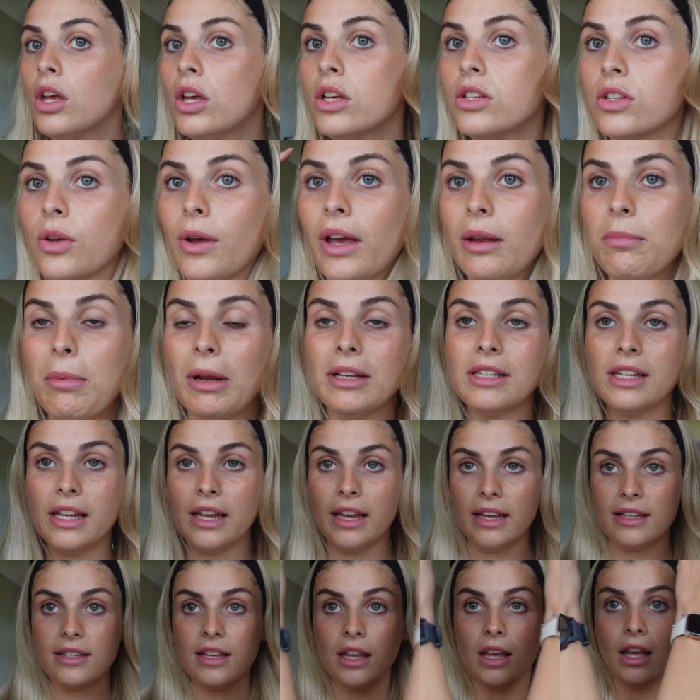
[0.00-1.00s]
So headband it
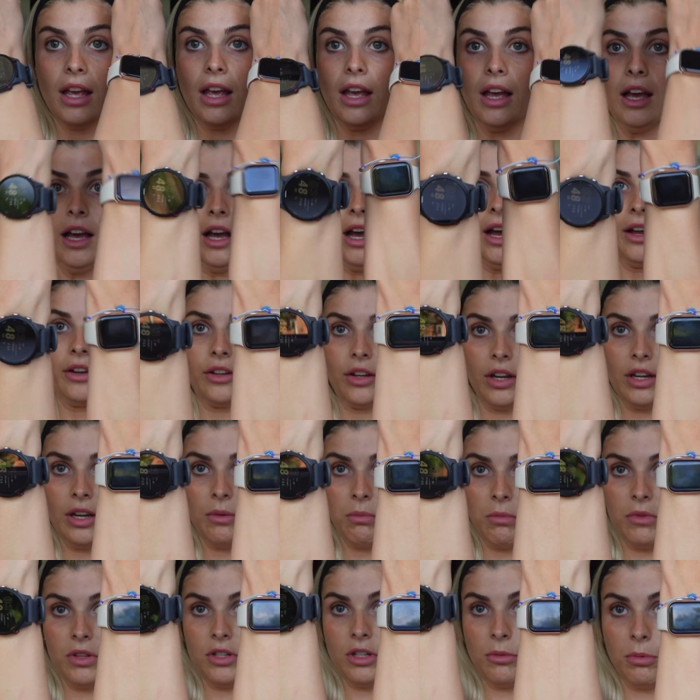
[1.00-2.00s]
is. I'm going
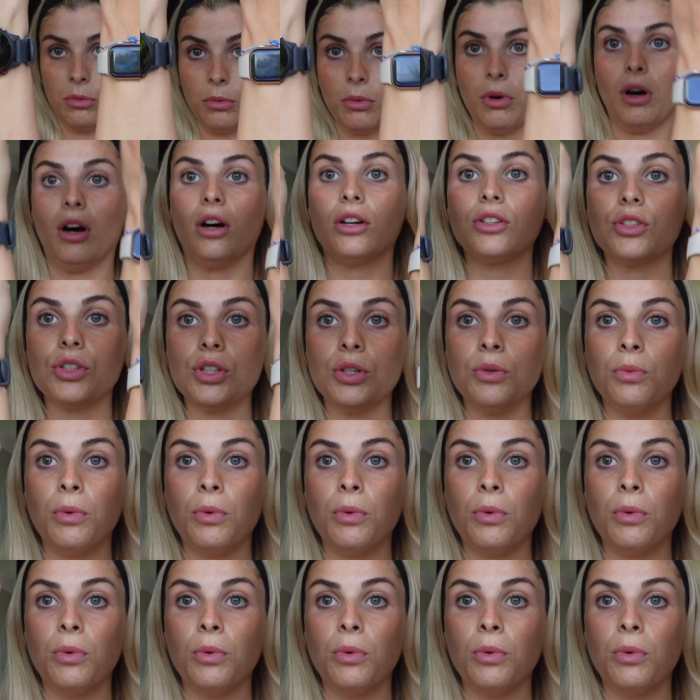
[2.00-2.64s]
in with a double watch.